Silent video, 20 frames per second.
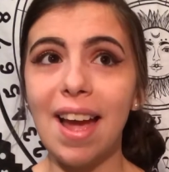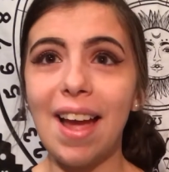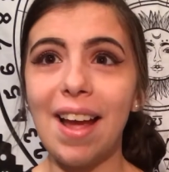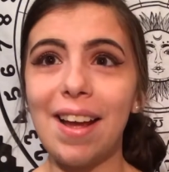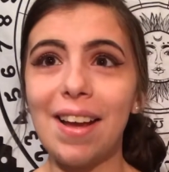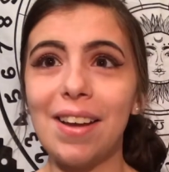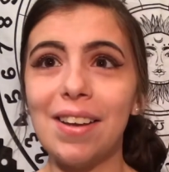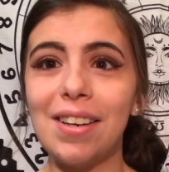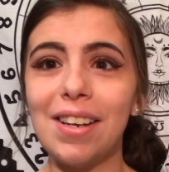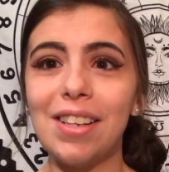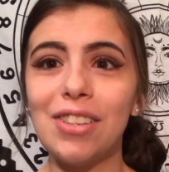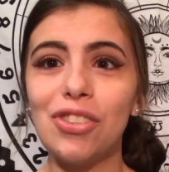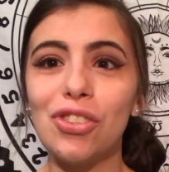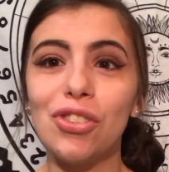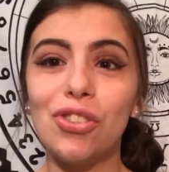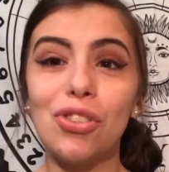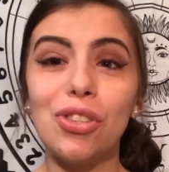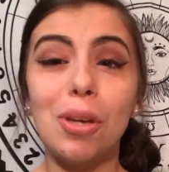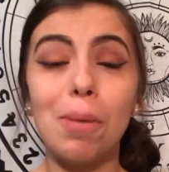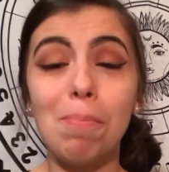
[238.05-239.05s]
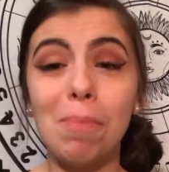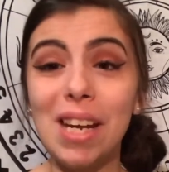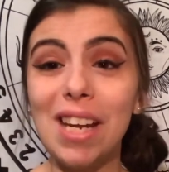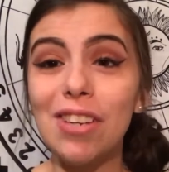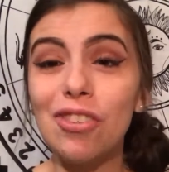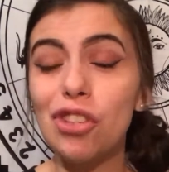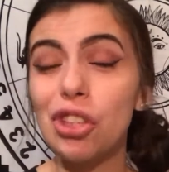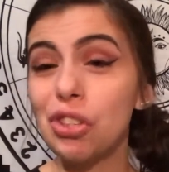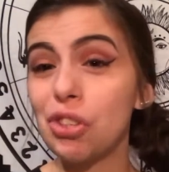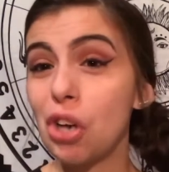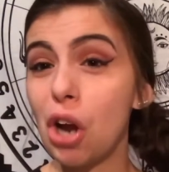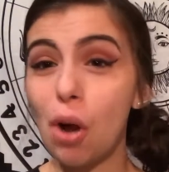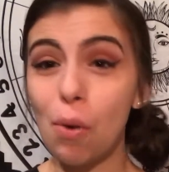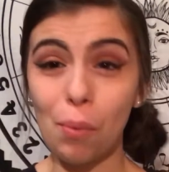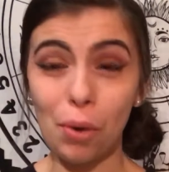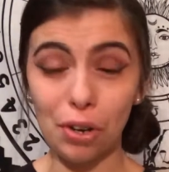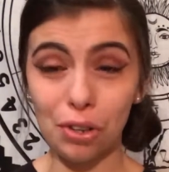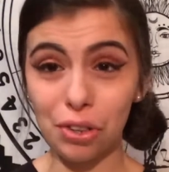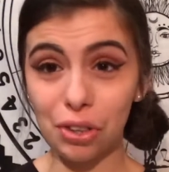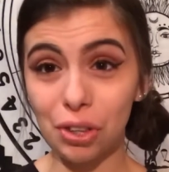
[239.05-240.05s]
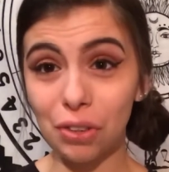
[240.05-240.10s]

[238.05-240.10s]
And it's, to me, just not worth